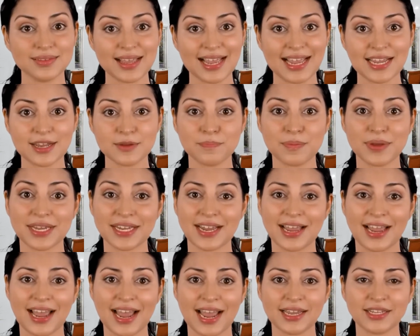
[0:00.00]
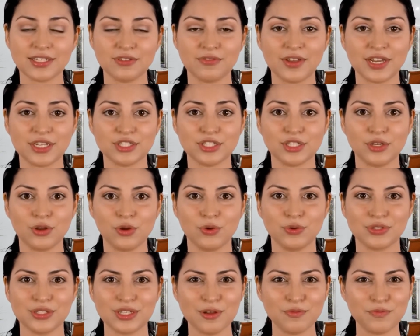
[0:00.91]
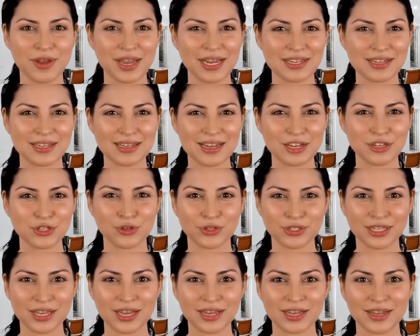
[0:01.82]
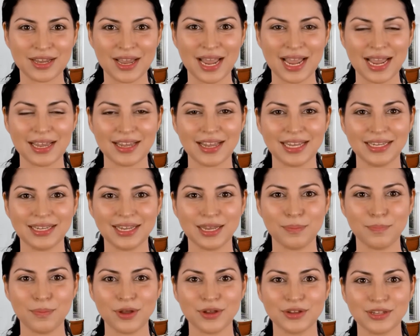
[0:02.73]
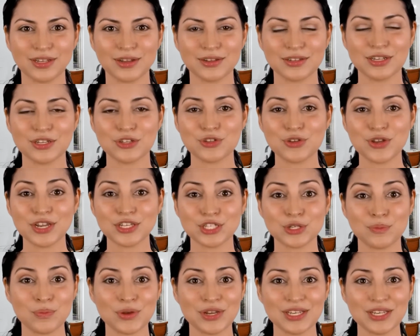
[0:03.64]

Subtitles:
AMPK activation also raises intracellular NAD+ concentration,